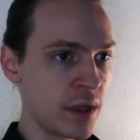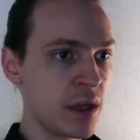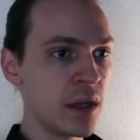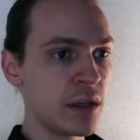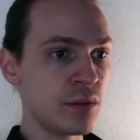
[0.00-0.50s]

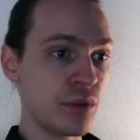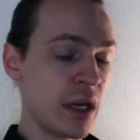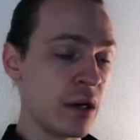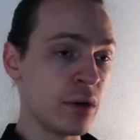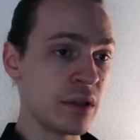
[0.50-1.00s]
to get
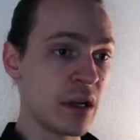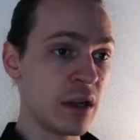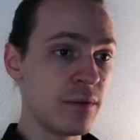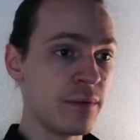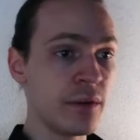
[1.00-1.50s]

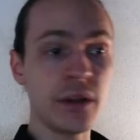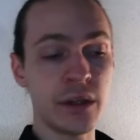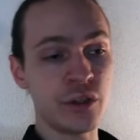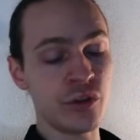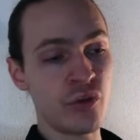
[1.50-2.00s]
yourself a
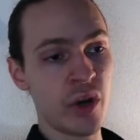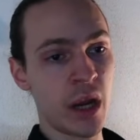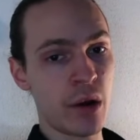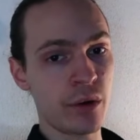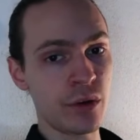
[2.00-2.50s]
legendary
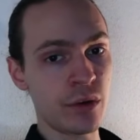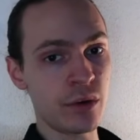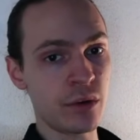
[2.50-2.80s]
character.